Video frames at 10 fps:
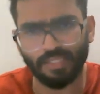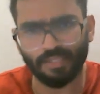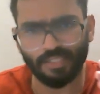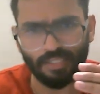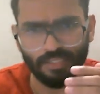
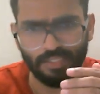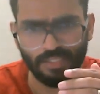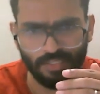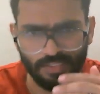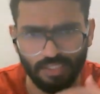
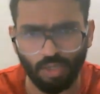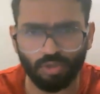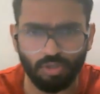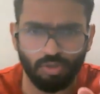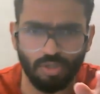the
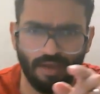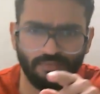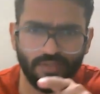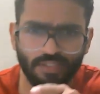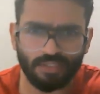south, they
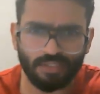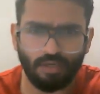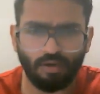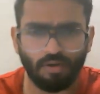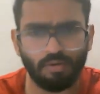have
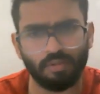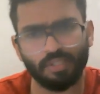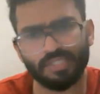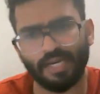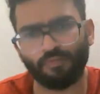
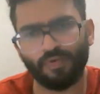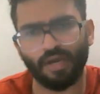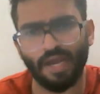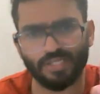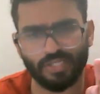this kind of a
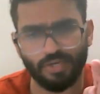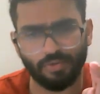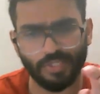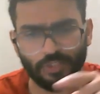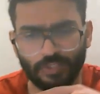gyre
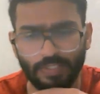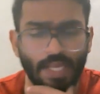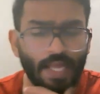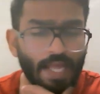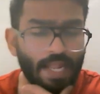circulation.
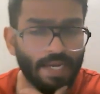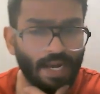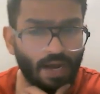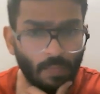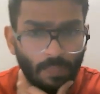
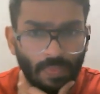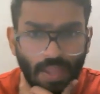Now,